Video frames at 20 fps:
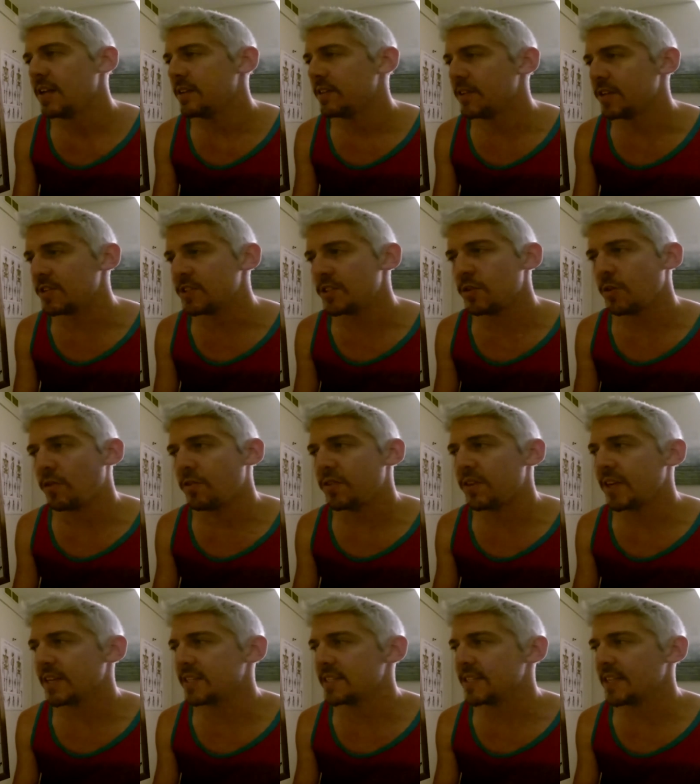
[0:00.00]
there's still
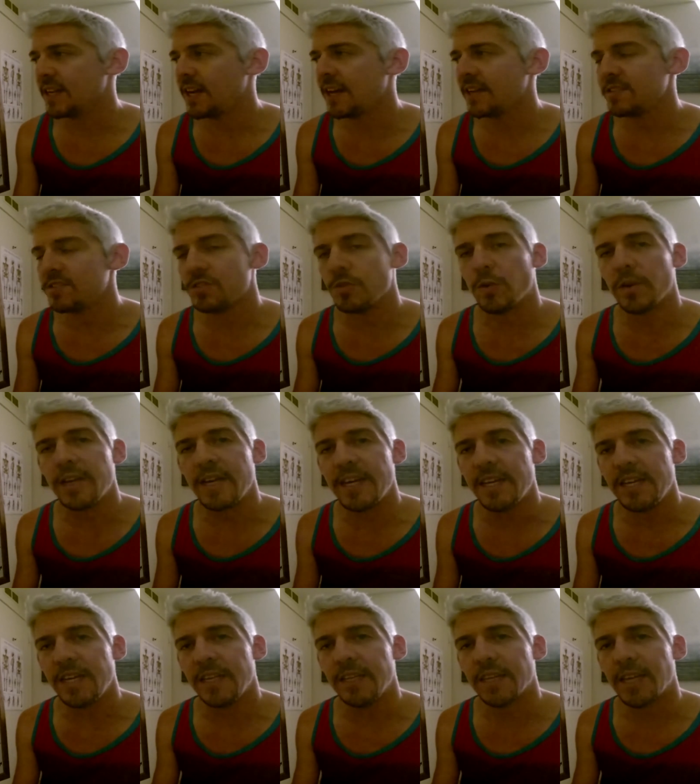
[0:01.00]
things that I enjoy
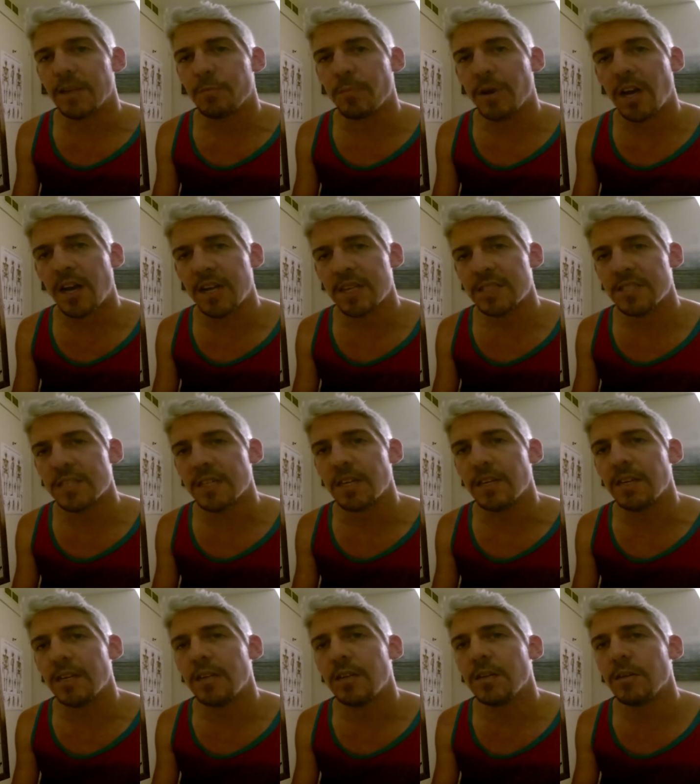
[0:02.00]
eating, like
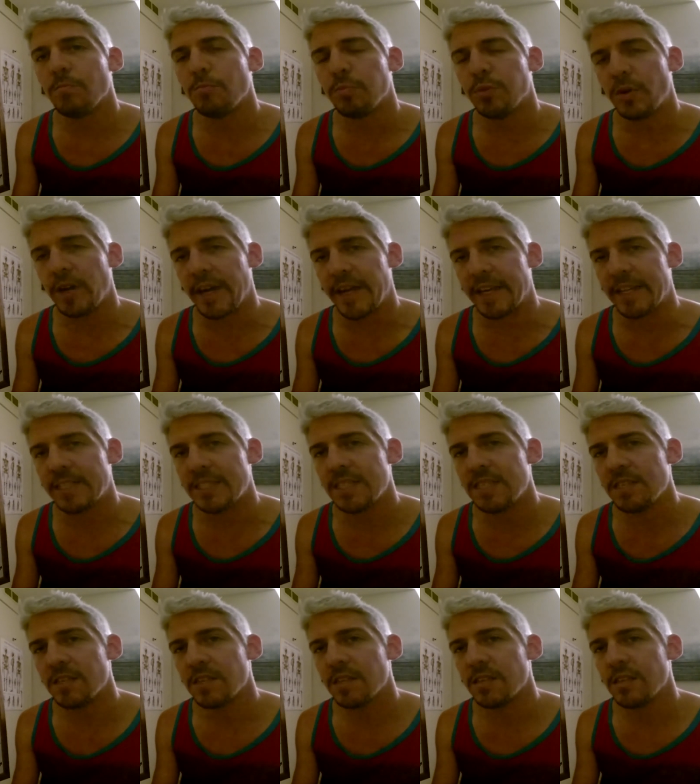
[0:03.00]
pasta,
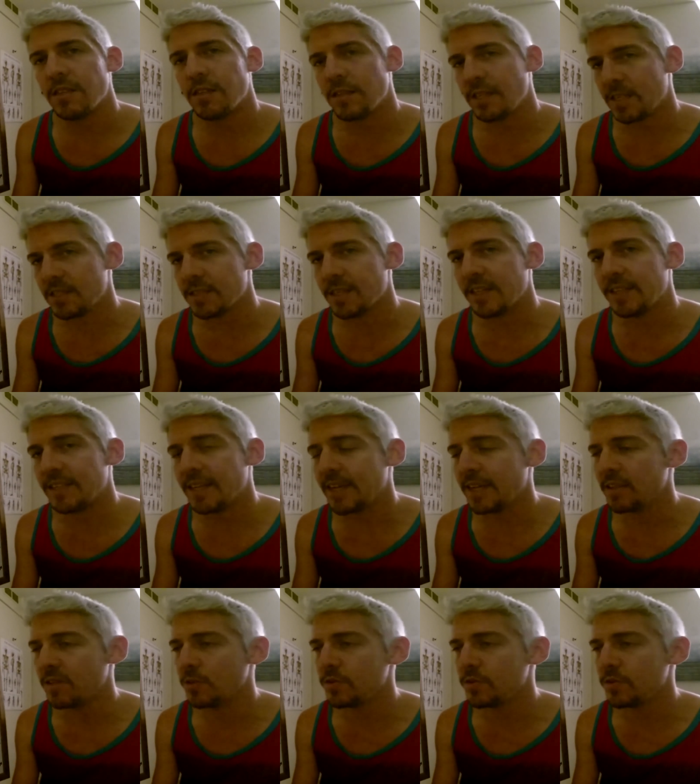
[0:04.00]
breads, things like that.